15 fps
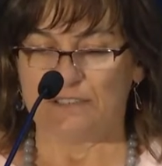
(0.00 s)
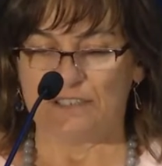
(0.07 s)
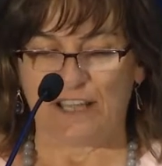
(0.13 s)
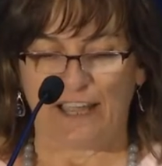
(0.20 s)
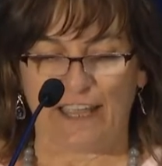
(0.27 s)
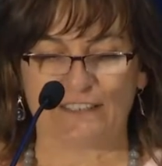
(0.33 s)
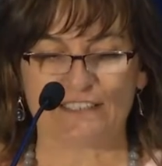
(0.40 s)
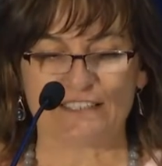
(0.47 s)

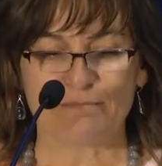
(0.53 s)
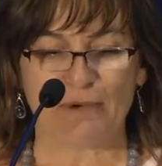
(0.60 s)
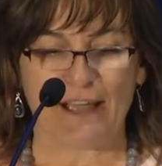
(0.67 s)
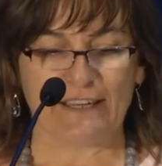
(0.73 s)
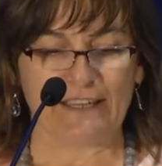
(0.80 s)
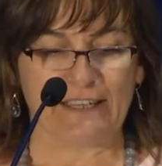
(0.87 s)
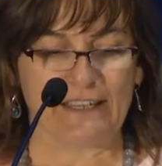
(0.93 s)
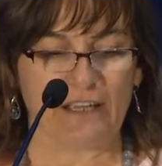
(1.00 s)
Diane
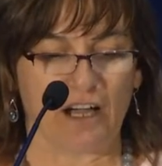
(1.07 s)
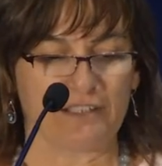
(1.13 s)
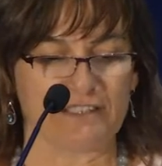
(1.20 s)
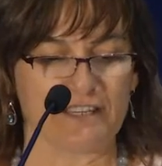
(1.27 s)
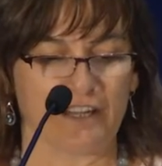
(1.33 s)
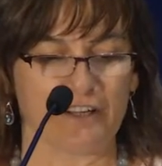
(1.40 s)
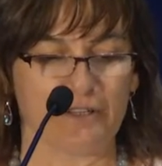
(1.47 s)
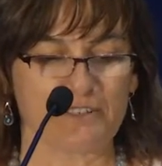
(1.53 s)
Smiley,
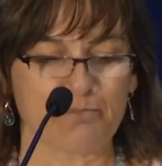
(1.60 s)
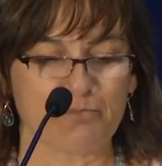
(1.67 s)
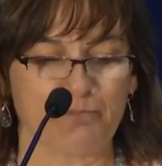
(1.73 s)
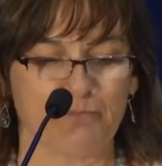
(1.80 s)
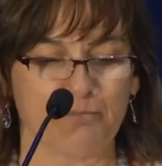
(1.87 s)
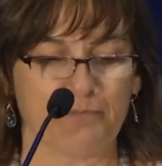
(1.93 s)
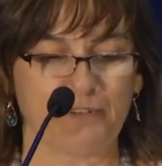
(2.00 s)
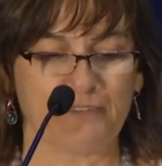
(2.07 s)
Ontario's
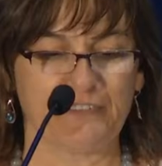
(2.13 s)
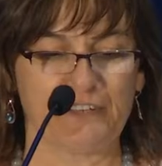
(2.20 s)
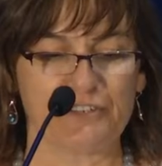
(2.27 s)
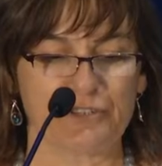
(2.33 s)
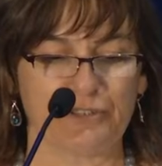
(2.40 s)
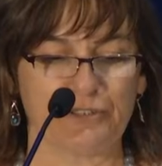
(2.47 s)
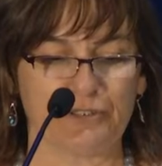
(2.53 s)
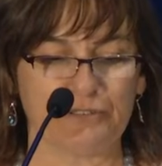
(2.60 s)

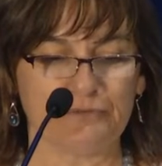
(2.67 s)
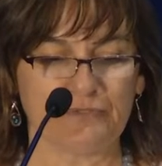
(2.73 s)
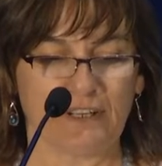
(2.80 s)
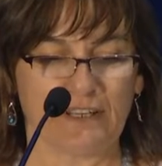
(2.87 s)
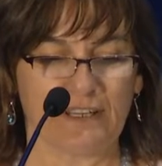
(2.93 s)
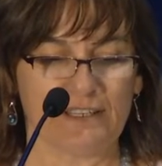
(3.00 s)
Provincial